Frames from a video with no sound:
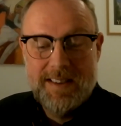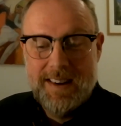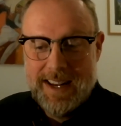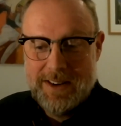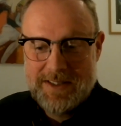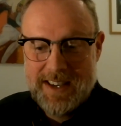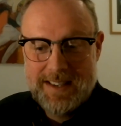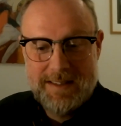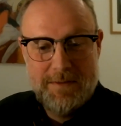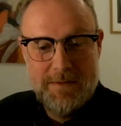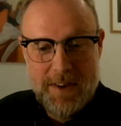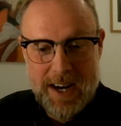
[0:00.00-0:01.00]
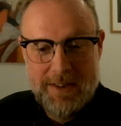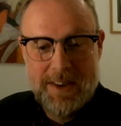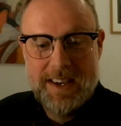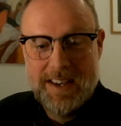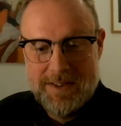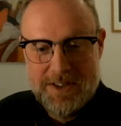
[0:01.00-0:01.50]
Linux has a very
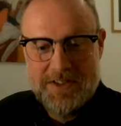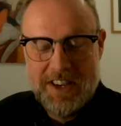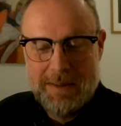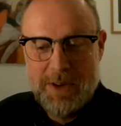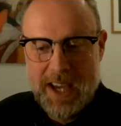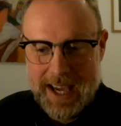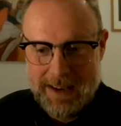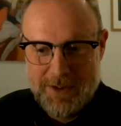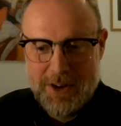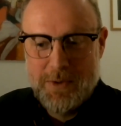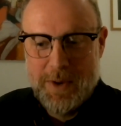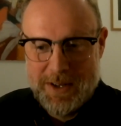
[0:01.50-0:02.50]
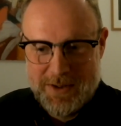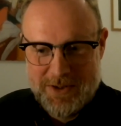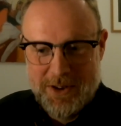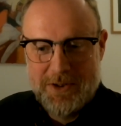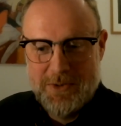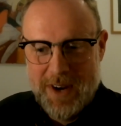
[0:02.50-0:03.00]
interesting behavior when you
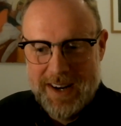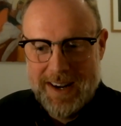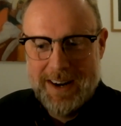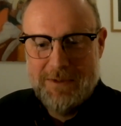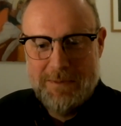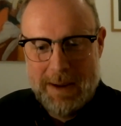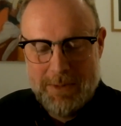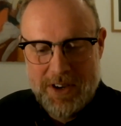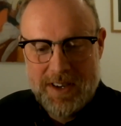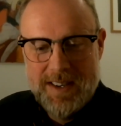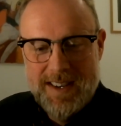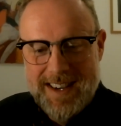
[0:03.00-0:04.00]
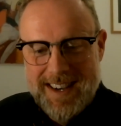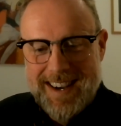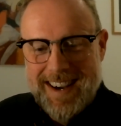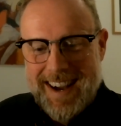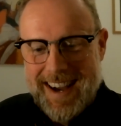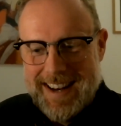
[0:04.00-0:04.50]
start to run out of memory,
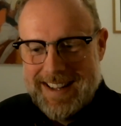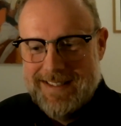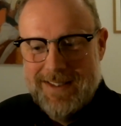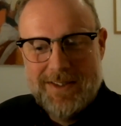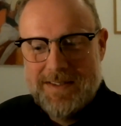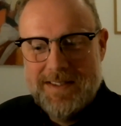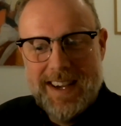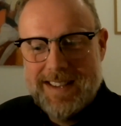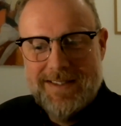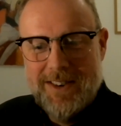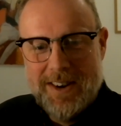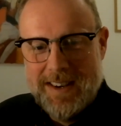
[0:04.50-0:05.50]
and it's not it's not